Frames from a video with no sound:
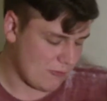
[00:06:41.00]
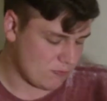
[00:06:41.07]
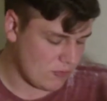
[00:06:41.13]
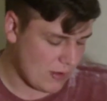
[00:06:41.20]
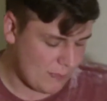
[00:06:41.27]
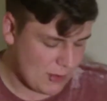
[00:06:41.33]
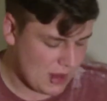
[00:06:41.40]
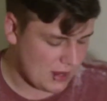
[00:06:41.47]

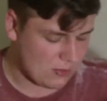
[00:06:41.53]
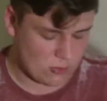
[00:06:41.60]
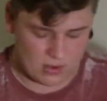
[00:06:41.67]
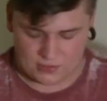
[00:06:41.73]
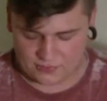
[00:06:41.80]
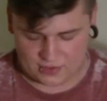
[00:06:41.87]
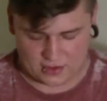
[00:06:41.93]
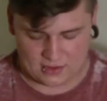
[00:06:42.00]
ripping or
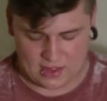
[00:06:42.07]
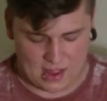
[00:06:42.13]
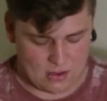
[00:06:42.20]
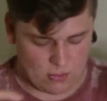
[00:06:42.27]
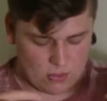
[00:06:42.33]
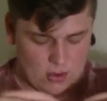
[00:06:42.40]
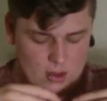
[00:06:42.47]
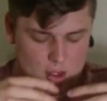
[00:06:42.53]
anything like that,
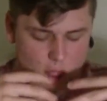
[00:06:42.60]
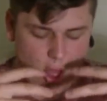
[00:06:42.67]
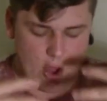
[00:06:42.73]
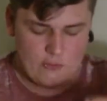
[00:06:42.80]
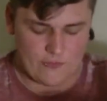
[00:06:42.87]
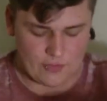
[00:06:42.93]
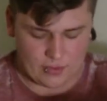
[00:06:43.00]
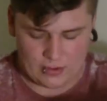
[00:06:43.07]
or
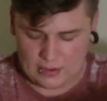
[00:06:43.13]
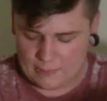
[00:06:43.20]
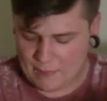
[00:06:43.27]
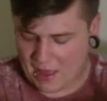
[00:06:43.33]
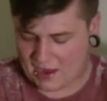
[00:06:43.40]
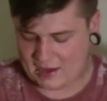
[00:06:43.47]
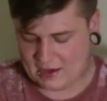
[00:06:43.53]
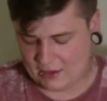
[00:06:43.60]
over
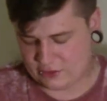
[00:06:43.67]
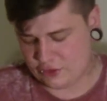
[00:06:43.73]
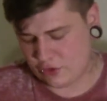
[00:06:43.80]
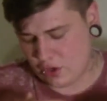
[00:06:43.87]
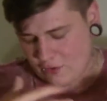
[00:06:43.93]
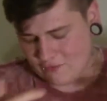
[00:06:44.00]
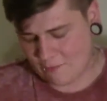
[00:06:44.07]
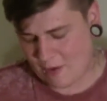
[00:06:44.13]
packing it, because you
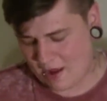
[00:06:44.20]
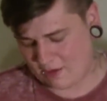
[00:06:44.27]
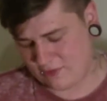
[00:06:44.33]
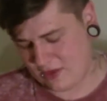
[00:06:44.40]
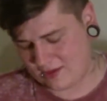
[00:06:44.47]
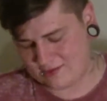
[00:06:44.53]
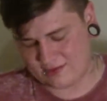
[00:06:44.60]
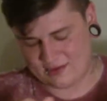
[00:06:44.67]
can overpack
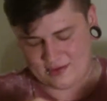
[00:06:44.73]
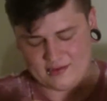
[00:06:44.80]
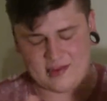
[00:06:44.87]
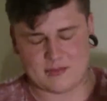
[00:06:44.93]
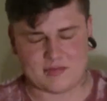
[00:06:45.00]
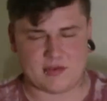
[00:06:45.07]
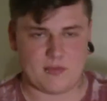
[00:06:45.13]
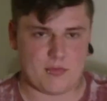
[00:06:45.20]
things and the
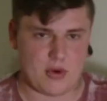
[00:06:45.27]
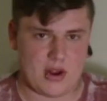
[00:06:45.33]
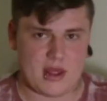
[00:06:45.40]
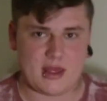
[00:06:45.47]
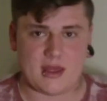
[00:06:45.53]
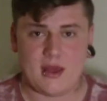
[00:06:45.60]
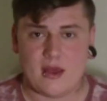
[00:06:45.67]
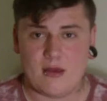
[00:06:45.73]
zips can
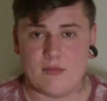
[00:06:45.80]
break.